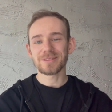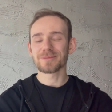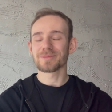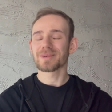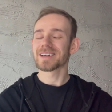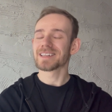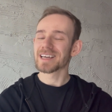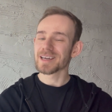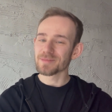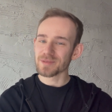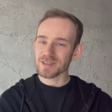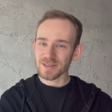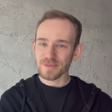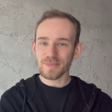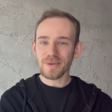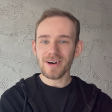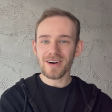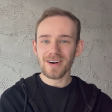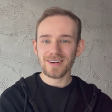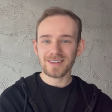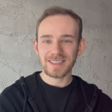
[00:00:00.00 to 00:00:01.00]
My name is
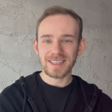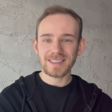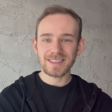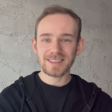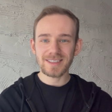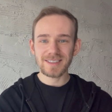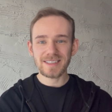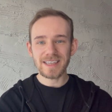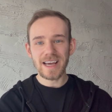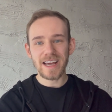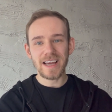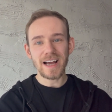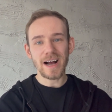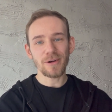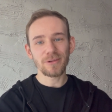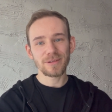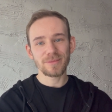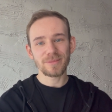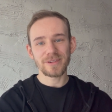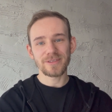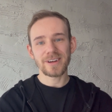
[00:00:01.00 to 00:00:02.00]
Bart and today I
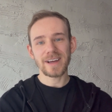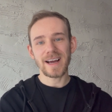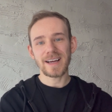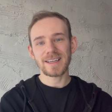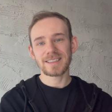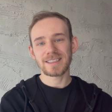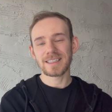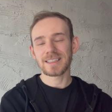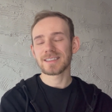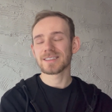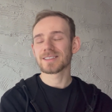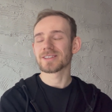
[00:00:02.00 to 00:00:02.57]
will be reacting